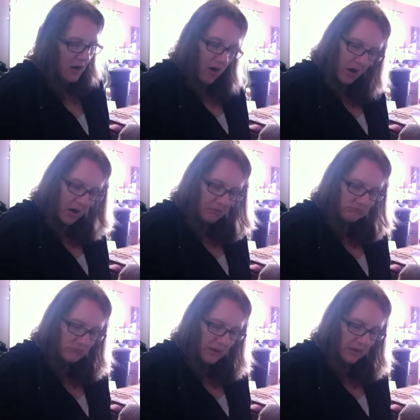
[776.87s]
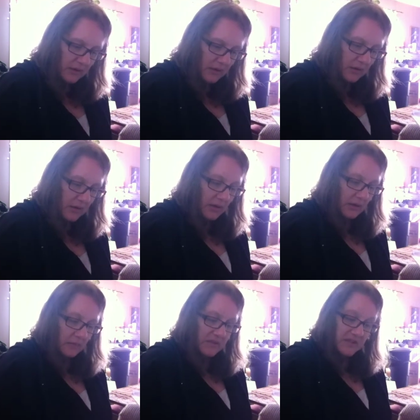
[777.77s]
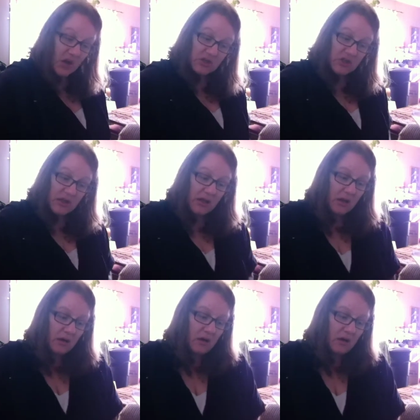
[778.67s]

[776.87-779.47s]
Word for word: are misogyny.